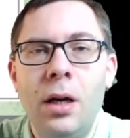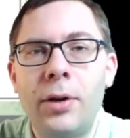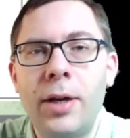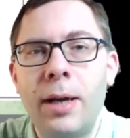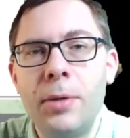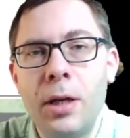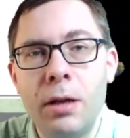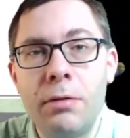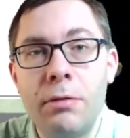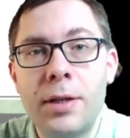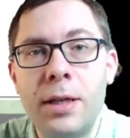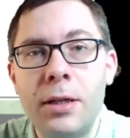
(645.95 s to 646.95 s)
I'm going to go
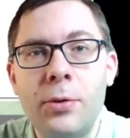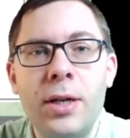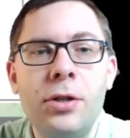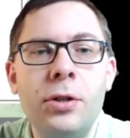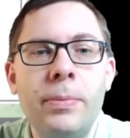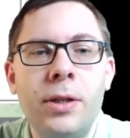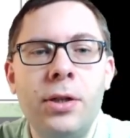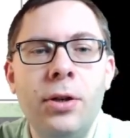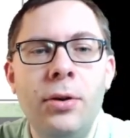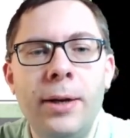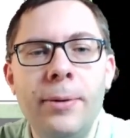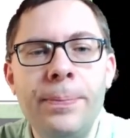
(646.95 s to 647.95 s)
through situation number 2
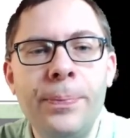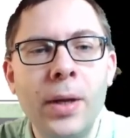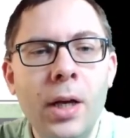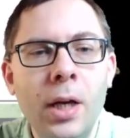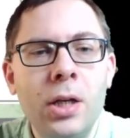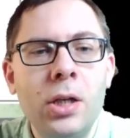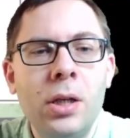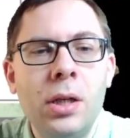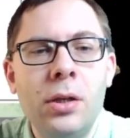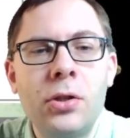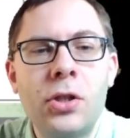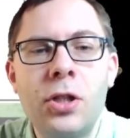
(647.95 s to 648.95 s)
now.
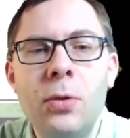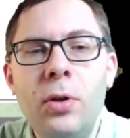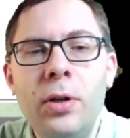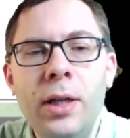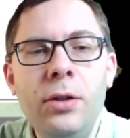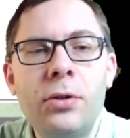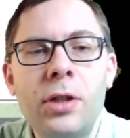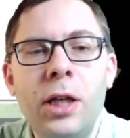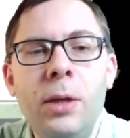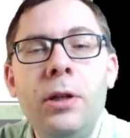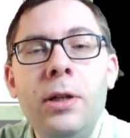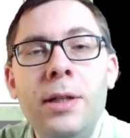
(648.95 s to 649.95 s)
Someone in your
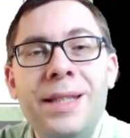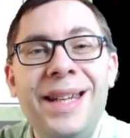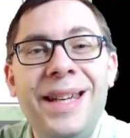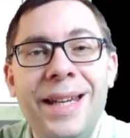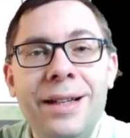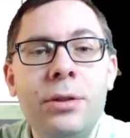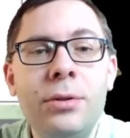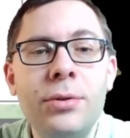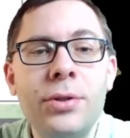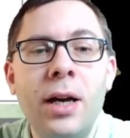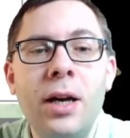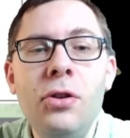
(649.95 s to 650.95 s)
community kills
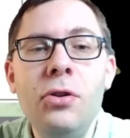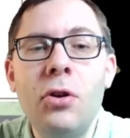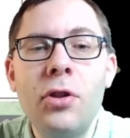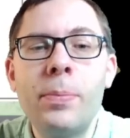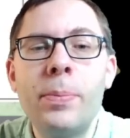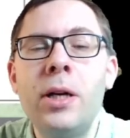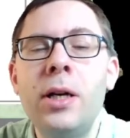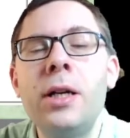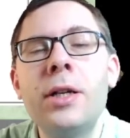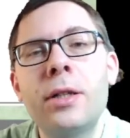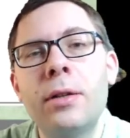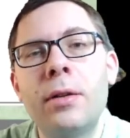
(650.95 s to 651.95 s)
another
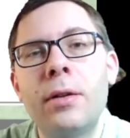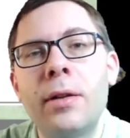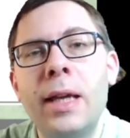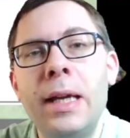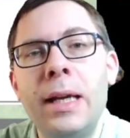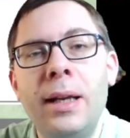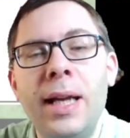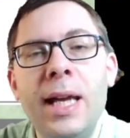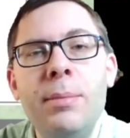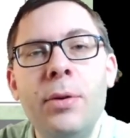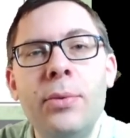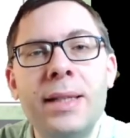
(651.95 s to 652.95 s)
person. They claim
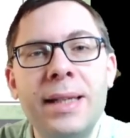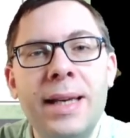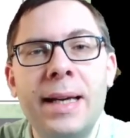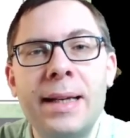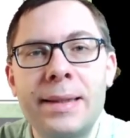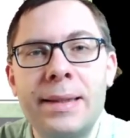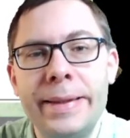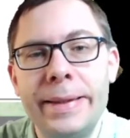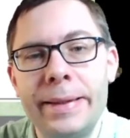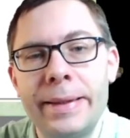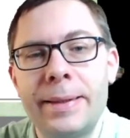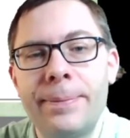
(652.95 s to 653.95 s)
it was an
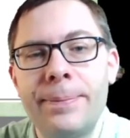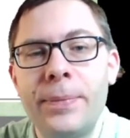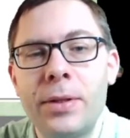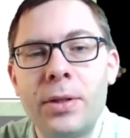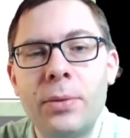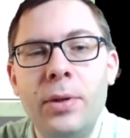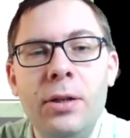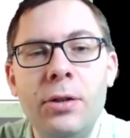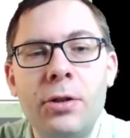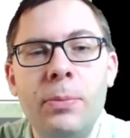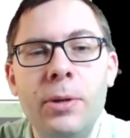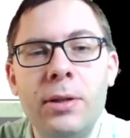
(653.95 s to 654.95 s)
accident. Someone in your
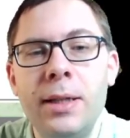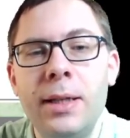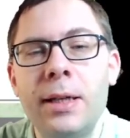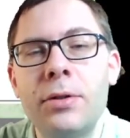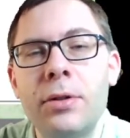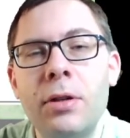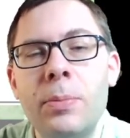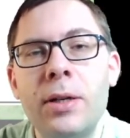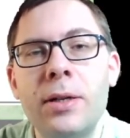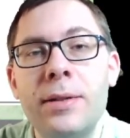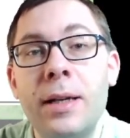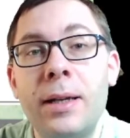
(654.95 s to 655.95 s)
community kills another
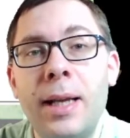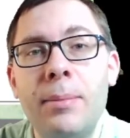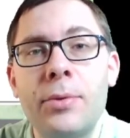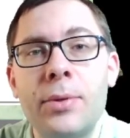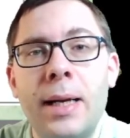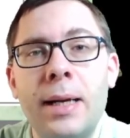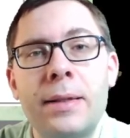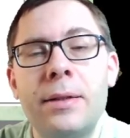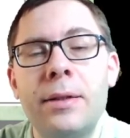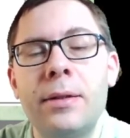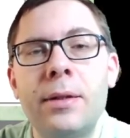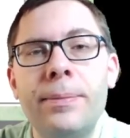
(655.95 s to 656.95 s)
person. They claim it was an
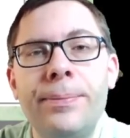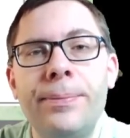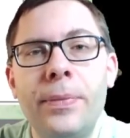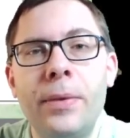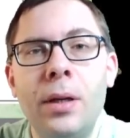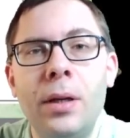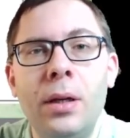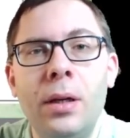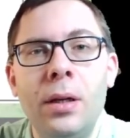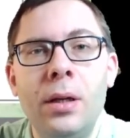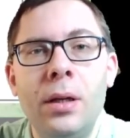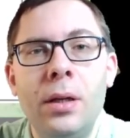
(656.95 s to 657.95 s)
accident.
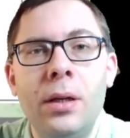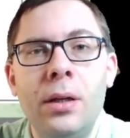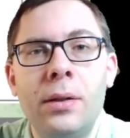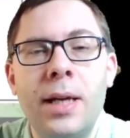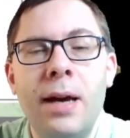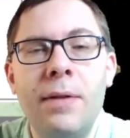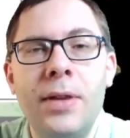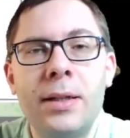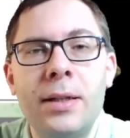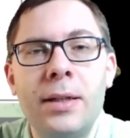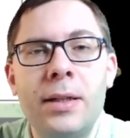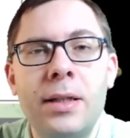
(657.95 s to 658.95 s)
So have that
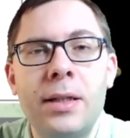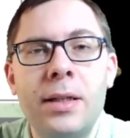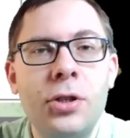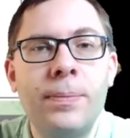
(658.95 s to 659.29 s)
discussion.